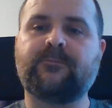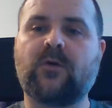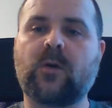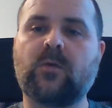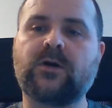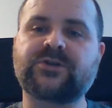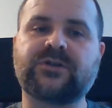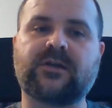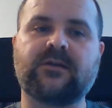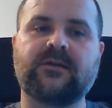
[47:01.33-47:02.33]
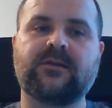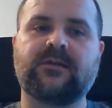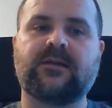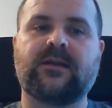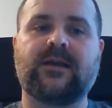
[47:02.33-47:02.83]
Paul Washer,
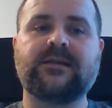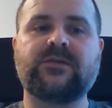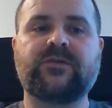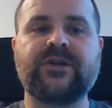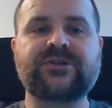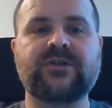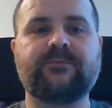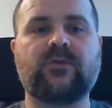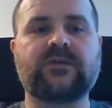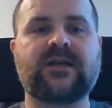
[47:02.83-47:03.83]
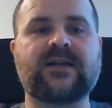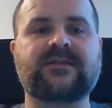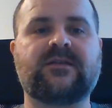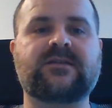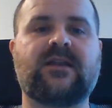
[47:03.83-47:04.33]
and to Christian
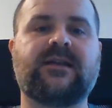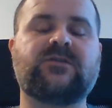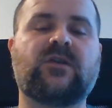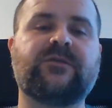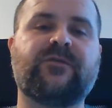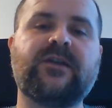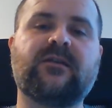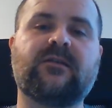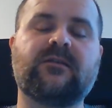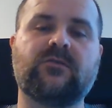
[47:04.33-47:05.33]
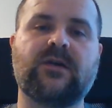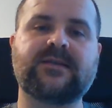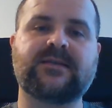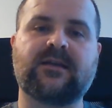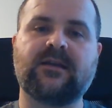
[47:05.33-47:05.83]
podcasters like Todd Friel, who
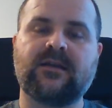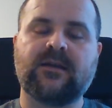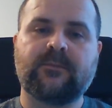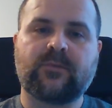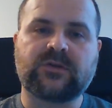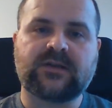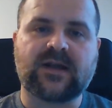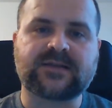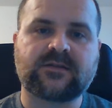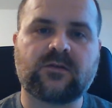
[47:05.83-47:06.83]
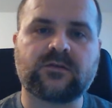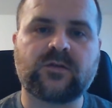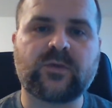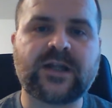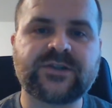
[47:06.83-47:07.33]
has a podcast called
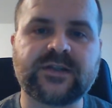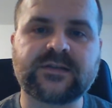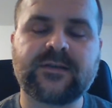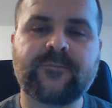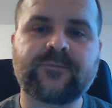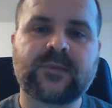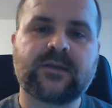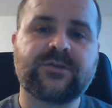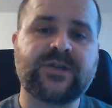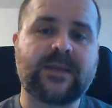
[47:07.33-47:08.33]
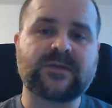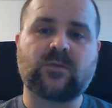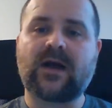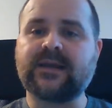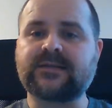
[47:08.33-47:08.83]
Ratchet, James
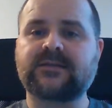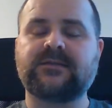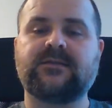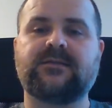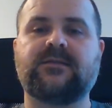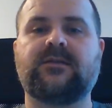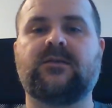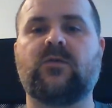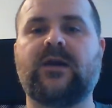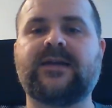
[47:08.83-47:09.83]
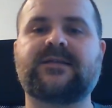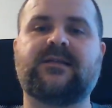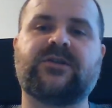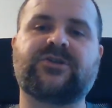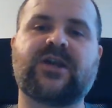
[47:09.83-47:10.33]
White, who has
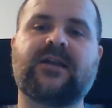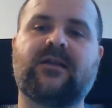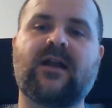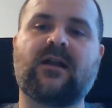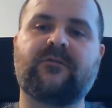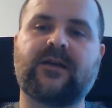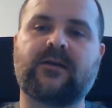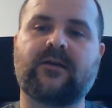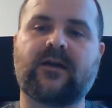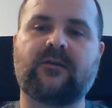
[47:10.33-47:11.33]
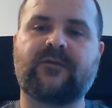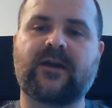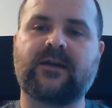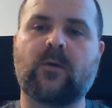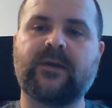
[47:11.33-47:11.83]
the channel Alpha
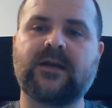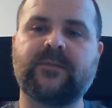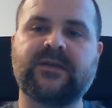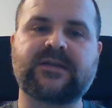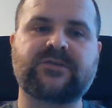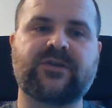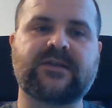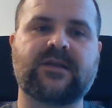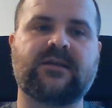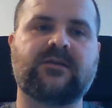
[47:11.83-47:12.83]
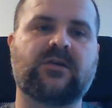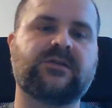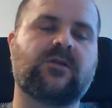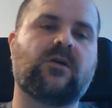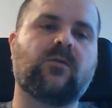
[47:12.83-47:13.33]
and Omega Ministries, and
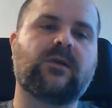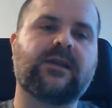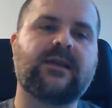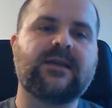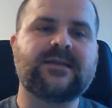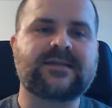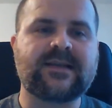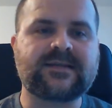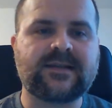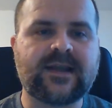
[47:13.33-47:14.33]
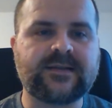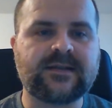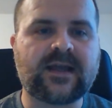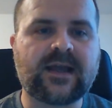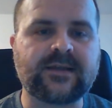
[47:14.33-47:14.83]
Dr. Oakley
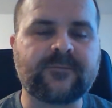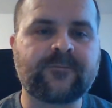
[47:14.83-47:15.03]
1689,